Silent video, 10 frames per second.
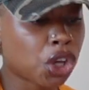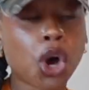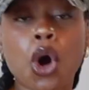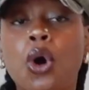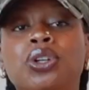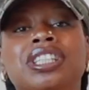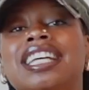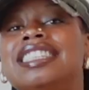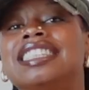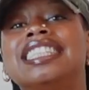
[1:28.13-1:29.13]
cold,
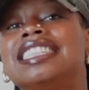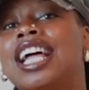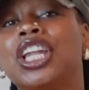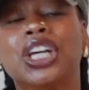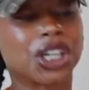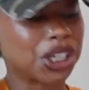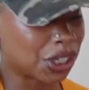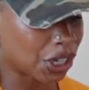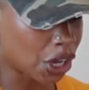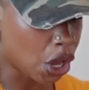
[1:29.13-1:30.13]
dusty cellar,
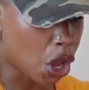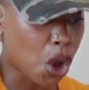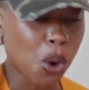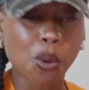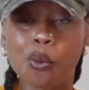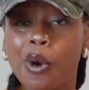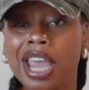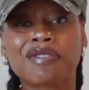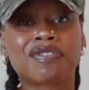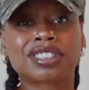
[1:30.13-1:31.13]

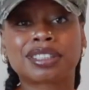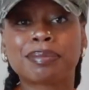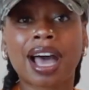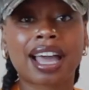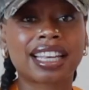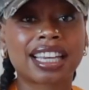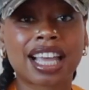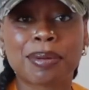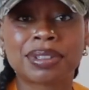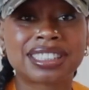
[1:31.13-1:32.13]
waiting for somebody to
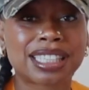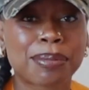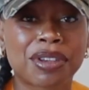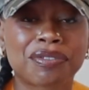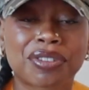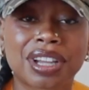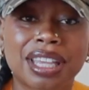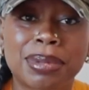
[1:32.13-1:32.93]
come and set me free,